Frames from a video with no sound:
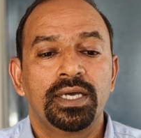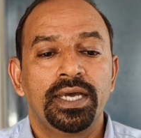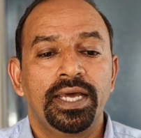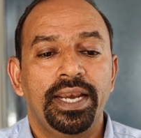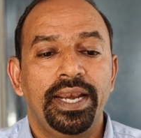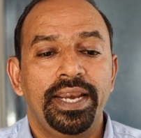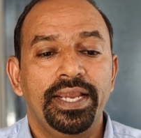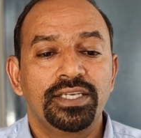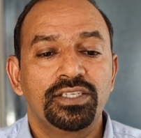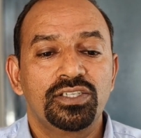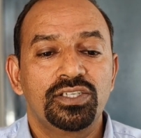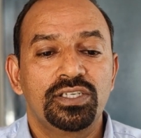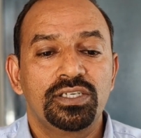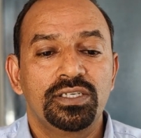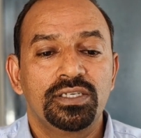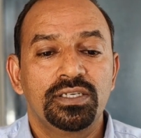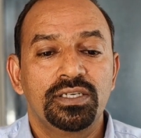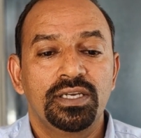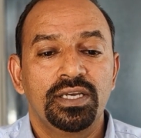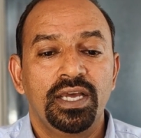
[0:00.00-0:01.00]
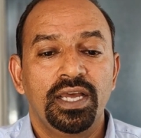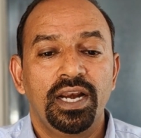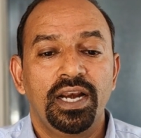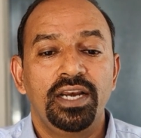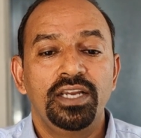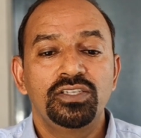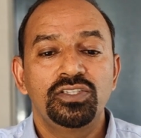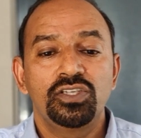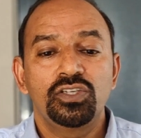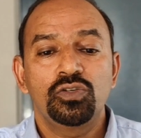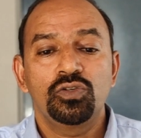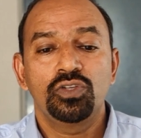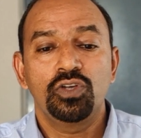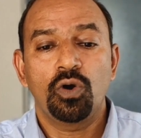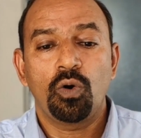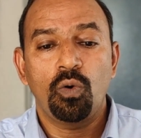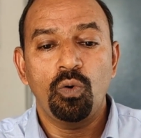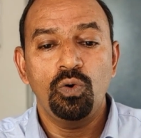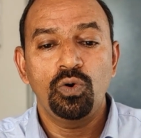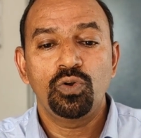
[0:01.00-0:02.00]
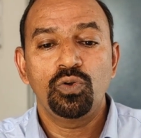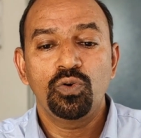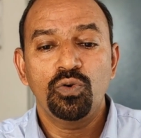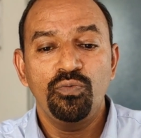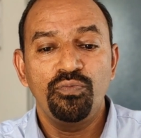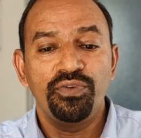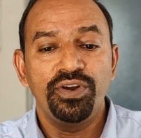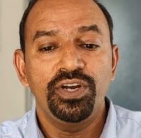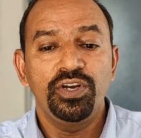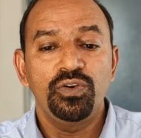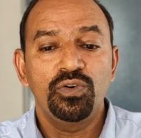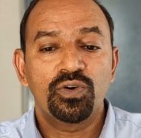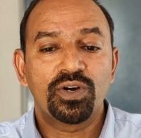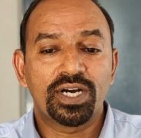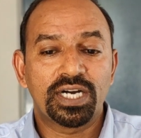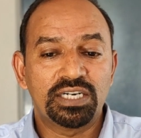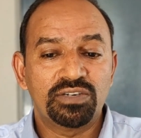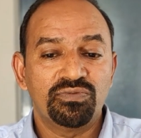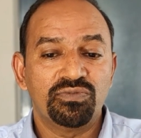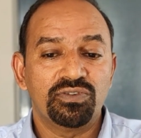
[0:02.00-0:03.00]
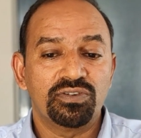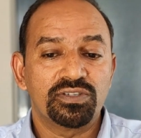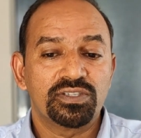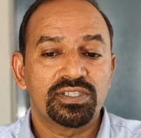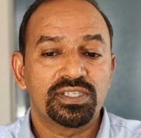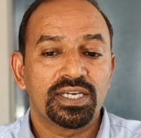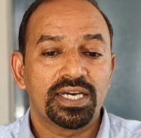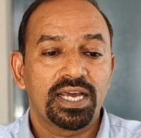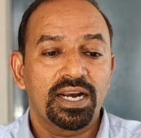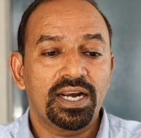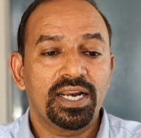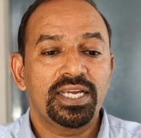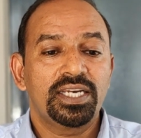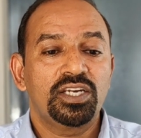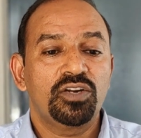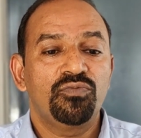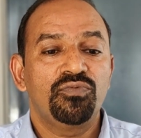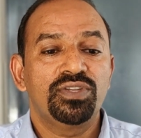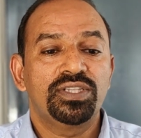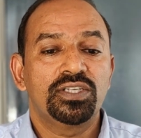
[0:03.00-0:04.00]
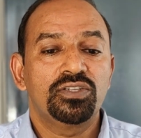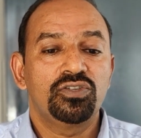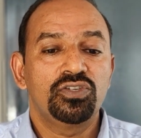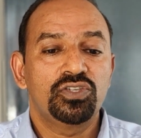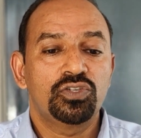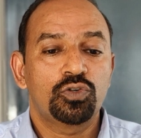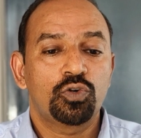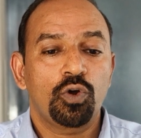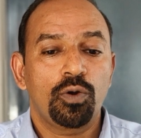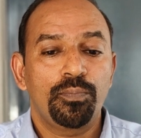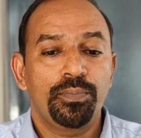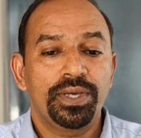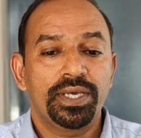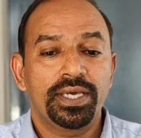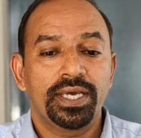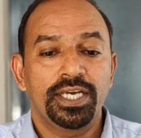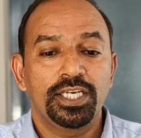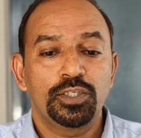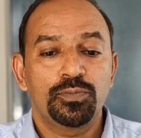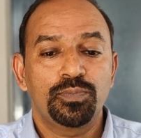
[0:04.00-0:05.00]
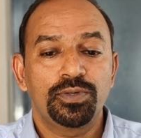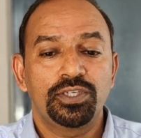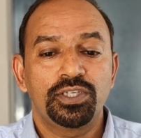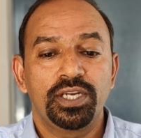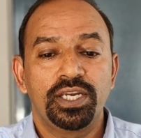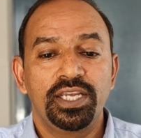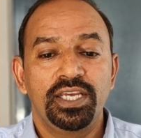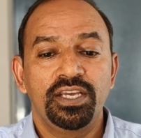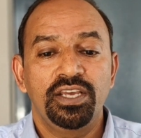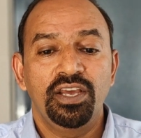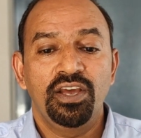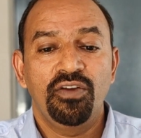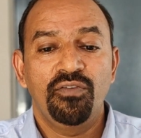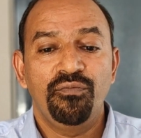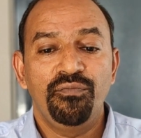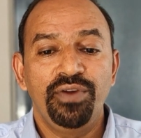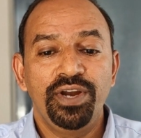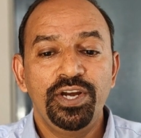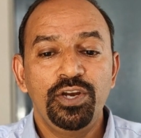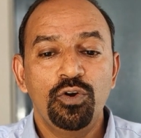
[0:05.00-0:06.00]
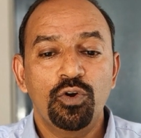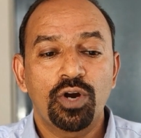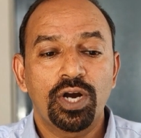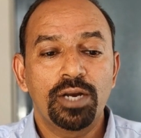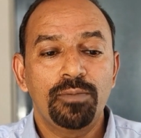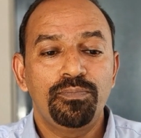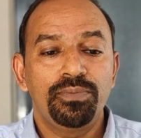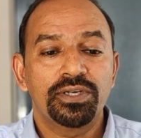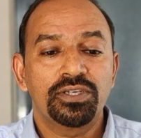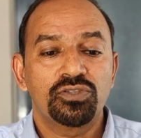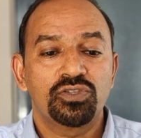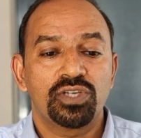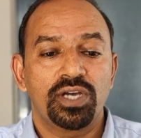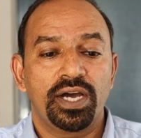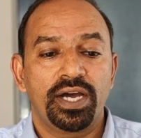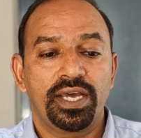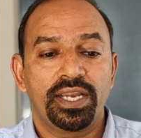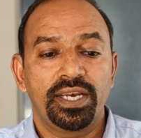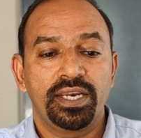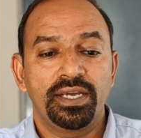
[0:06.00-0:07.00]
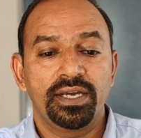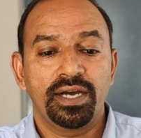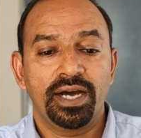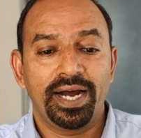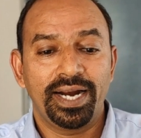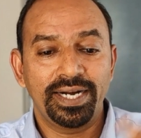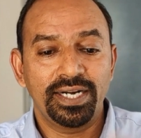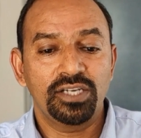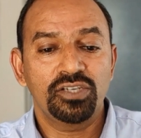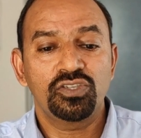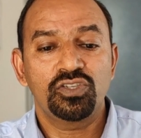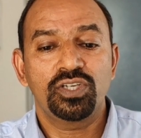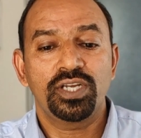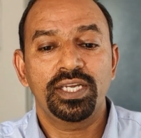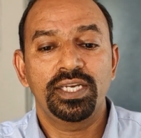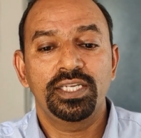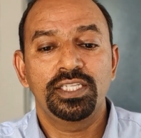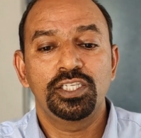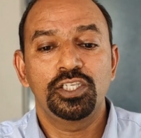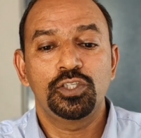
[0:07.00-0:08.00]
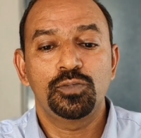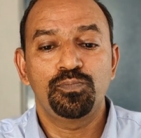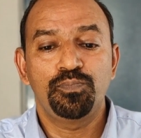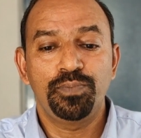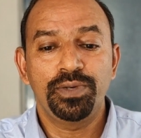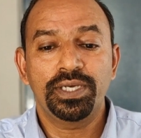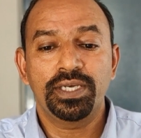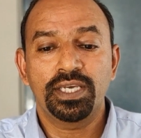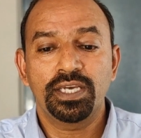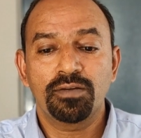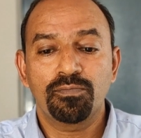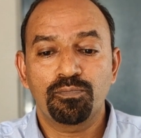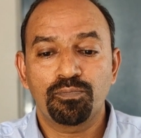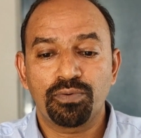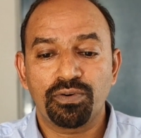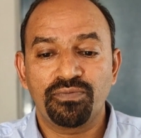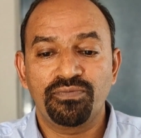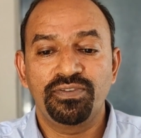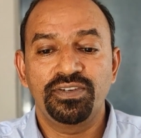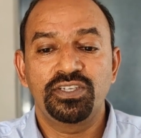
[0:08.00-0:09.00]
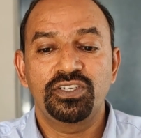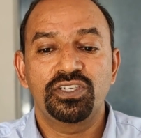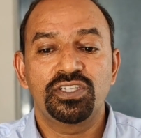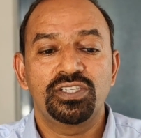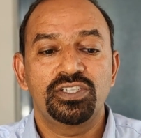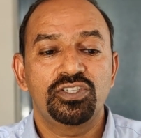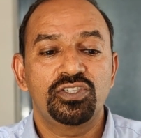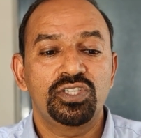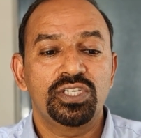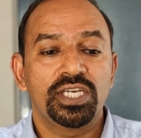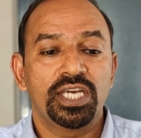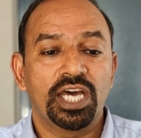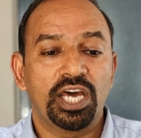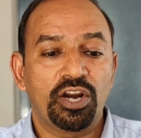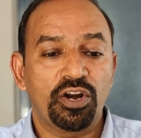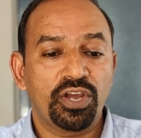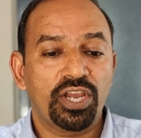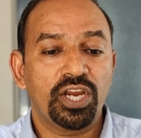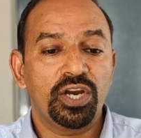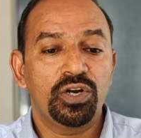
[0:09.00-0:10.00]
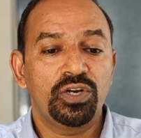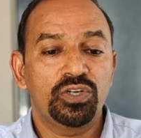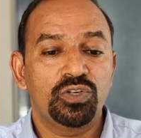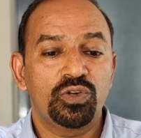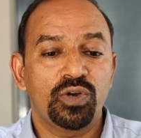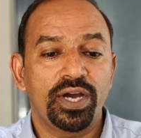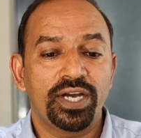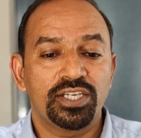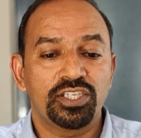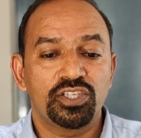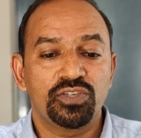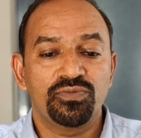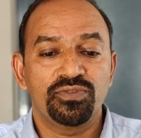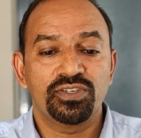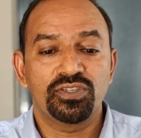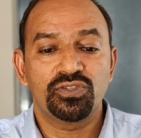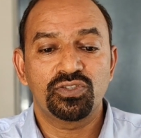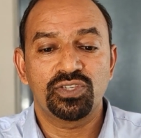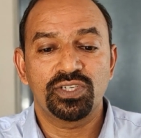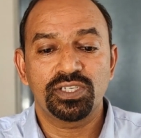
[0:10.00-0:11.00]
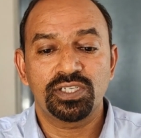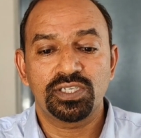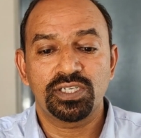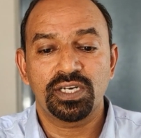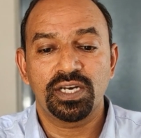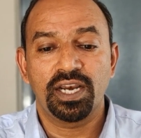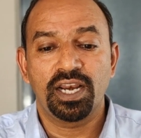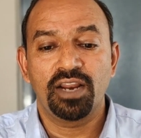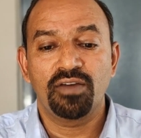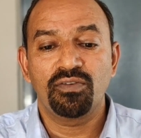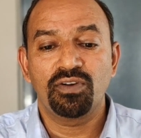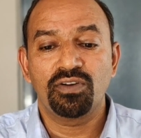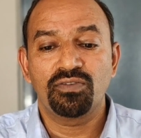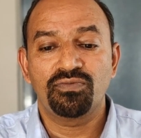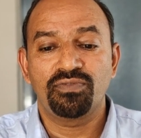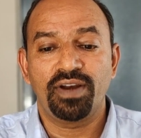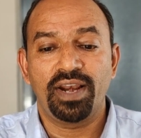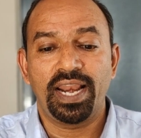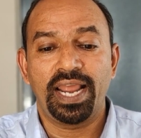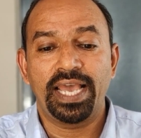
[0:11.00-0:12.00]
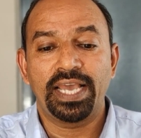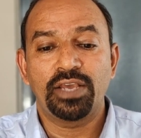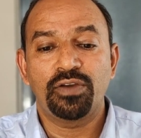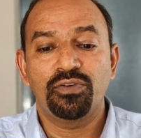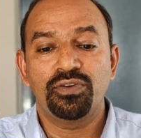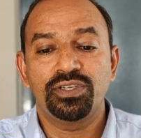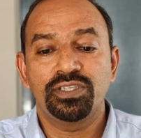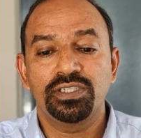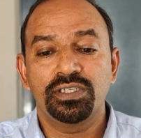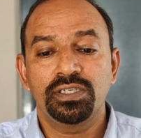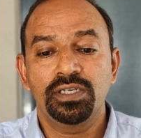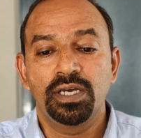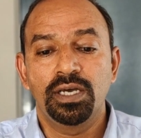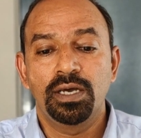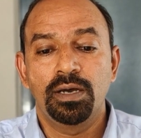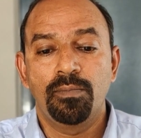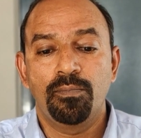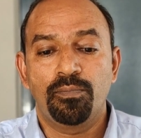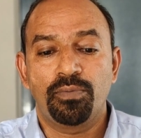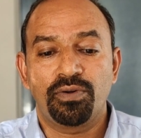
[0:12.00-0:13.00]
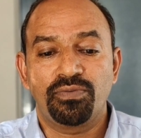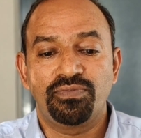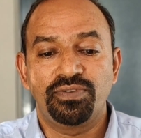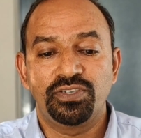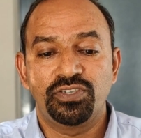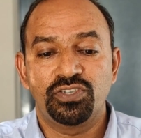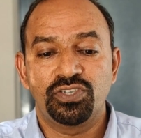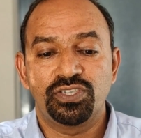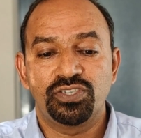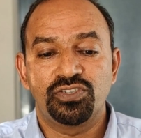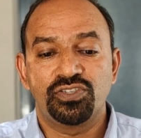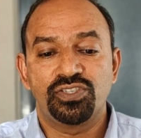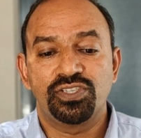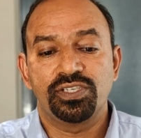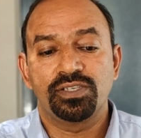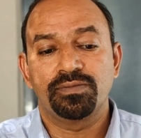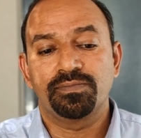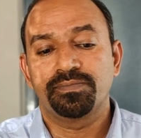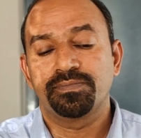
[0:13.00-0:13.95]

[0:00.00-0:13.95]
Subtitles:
Next, listen to the audio-video converse related with this topic, especially video clippings, and understand the speaking proficiency required to achieve a certain level of language proficiency.